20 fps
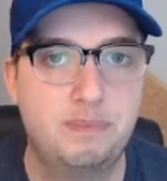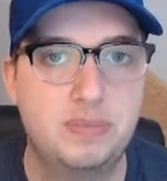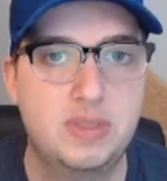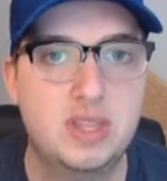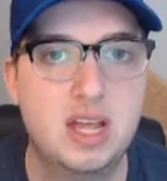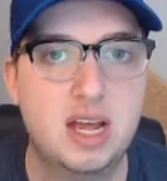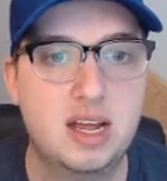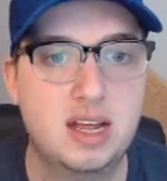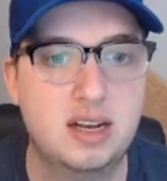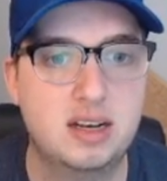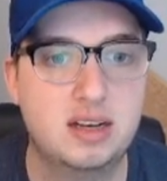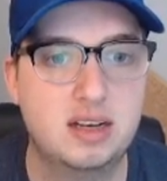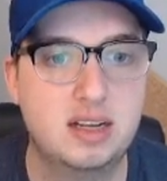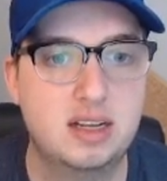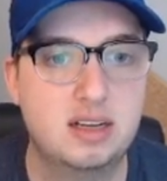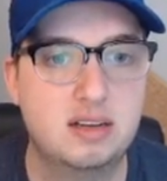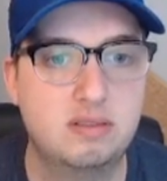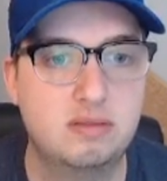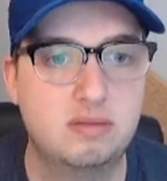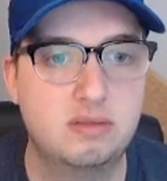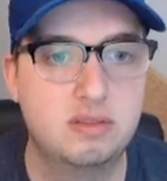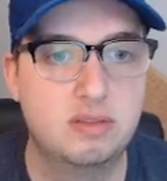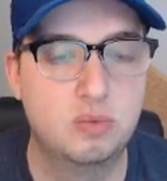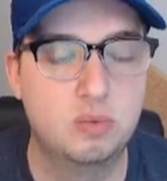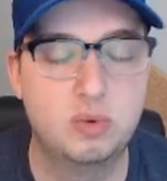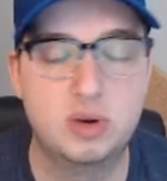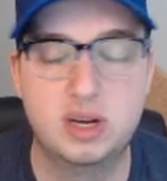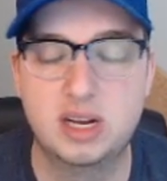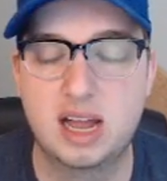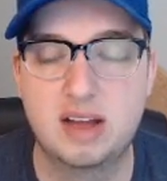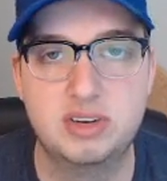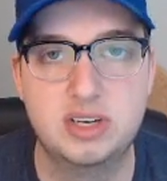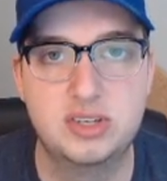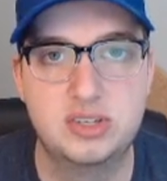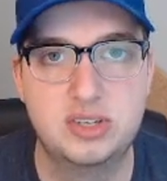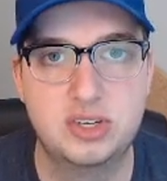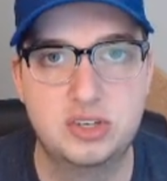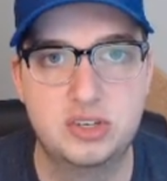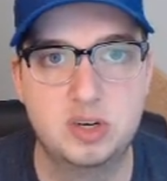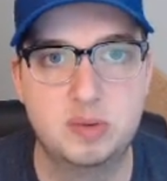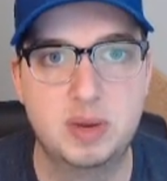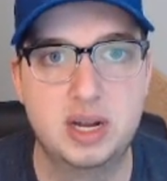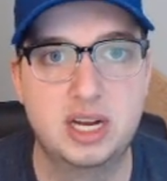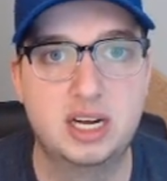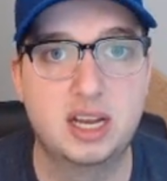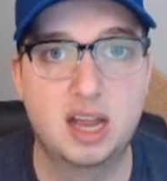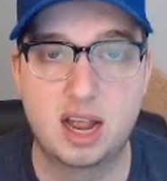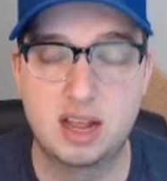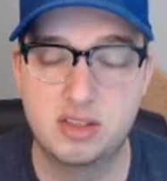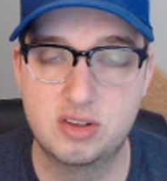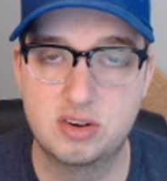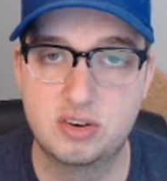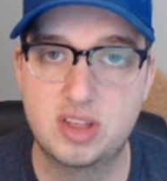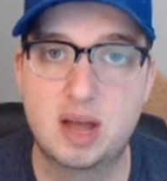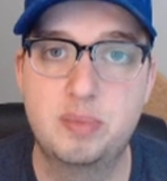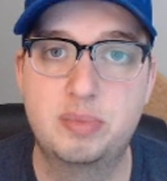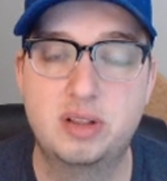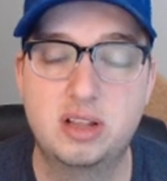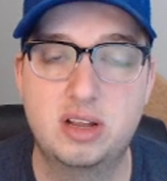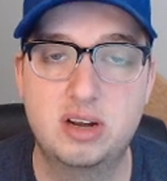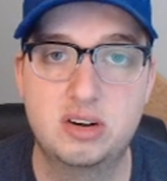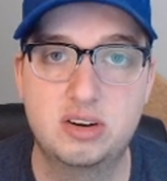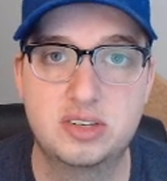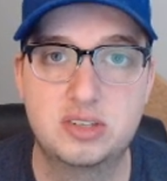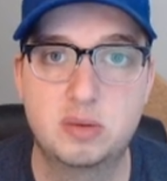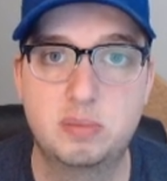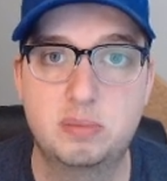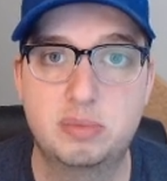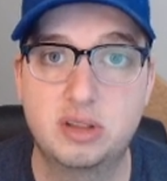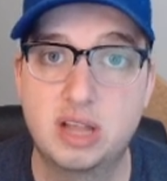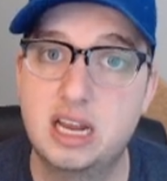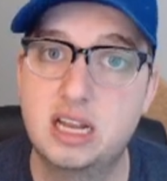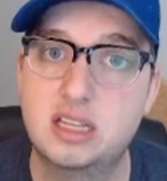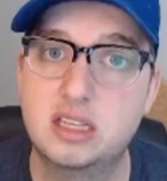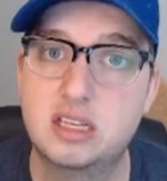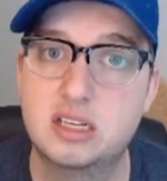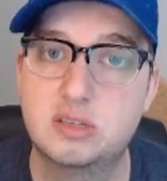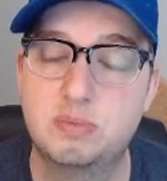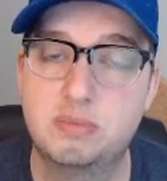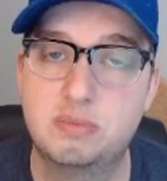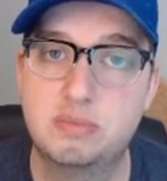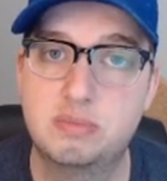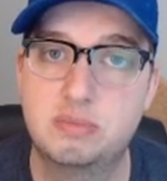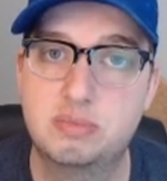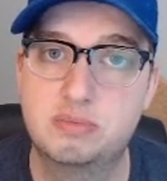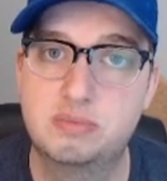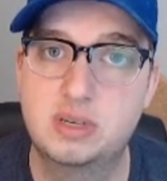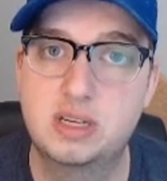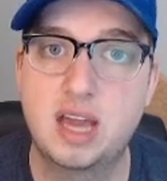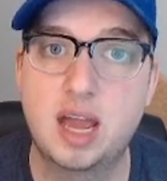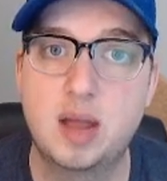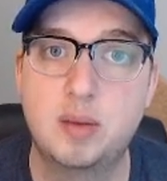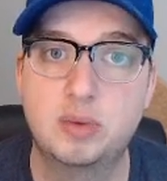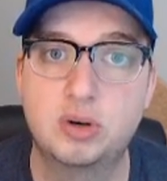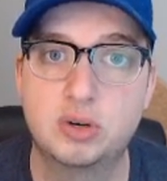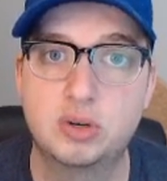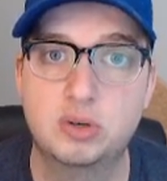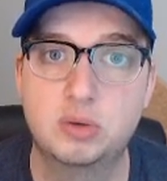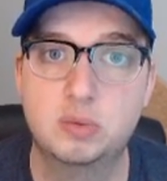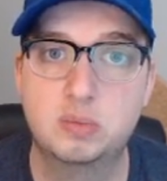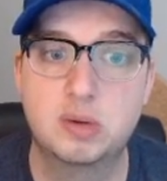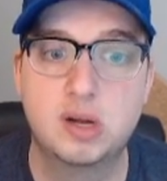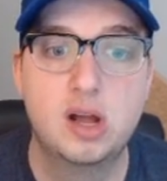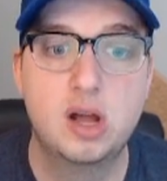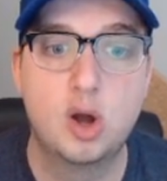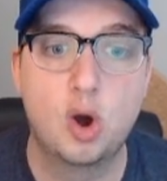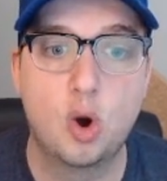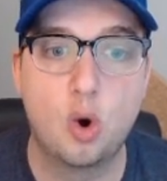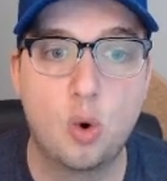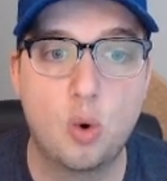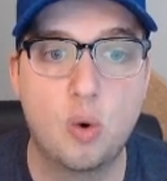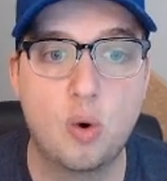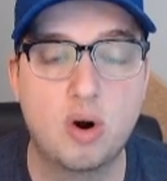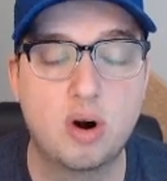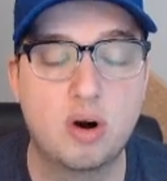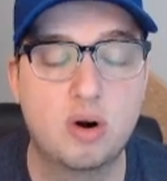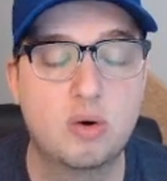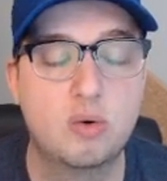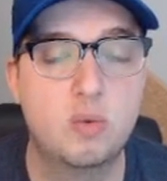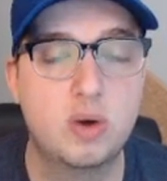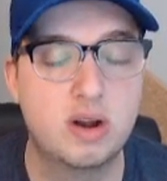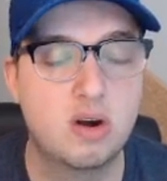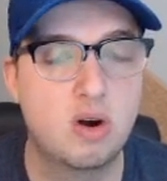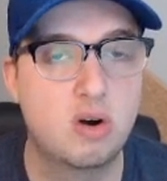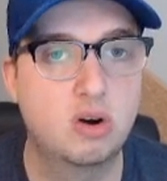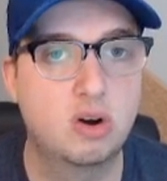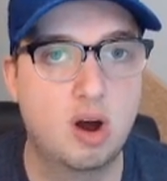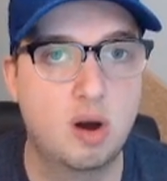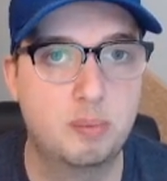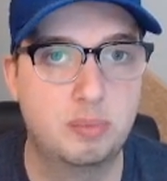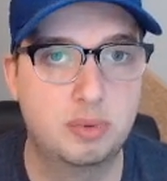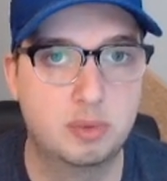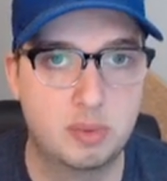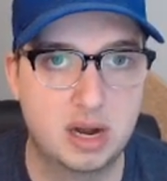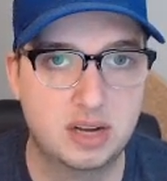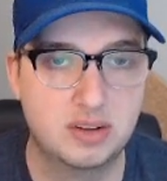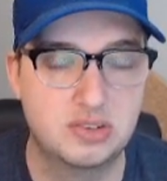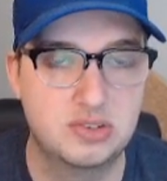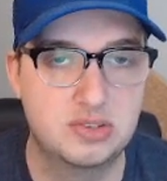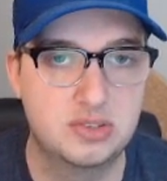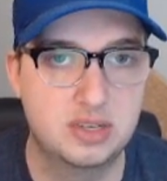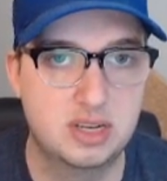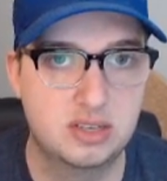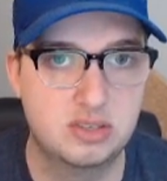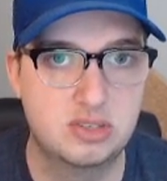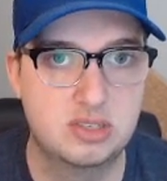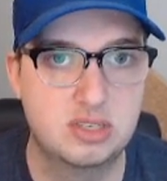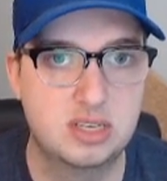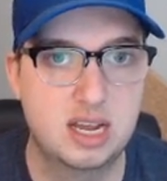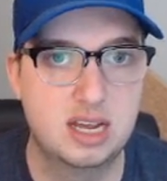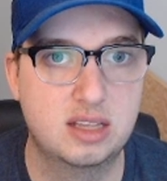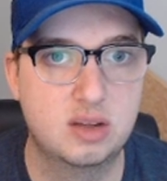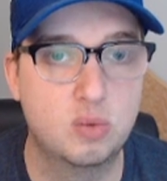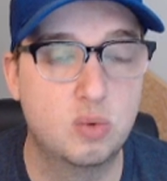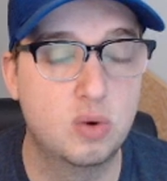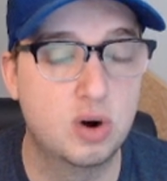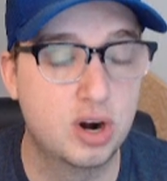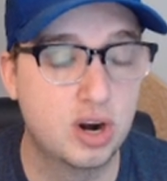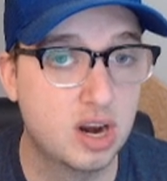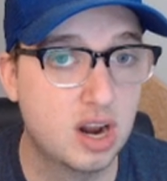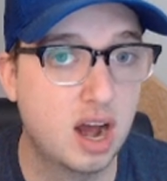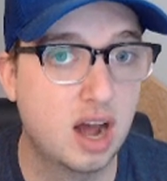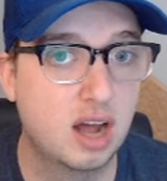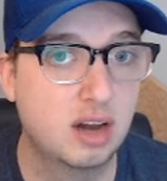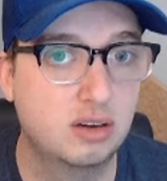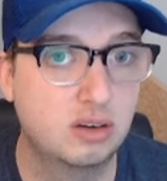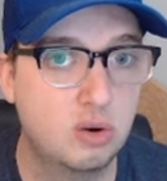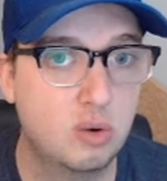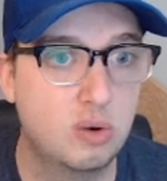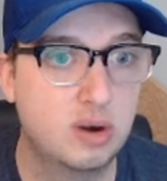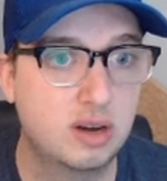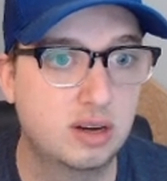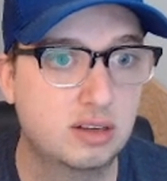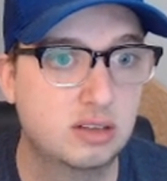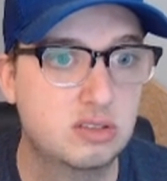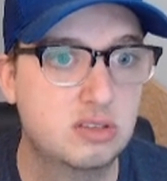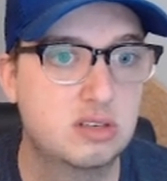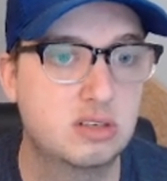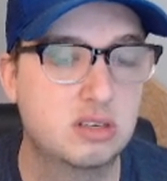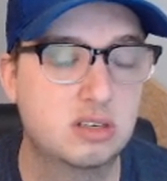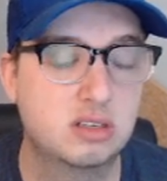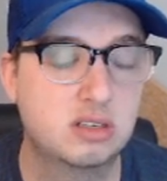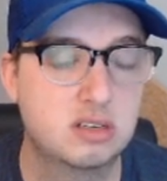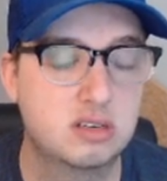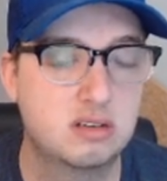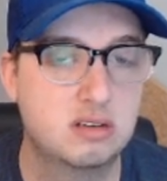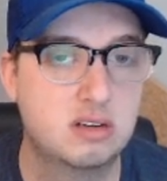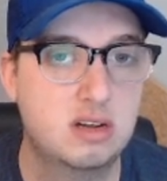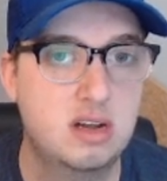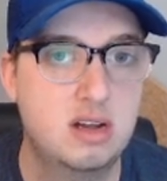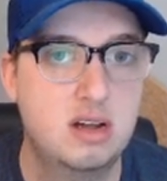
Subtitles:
then we have a decision to make. Either that player doesn't play in this game group, or we all compromise and say that we're not going to,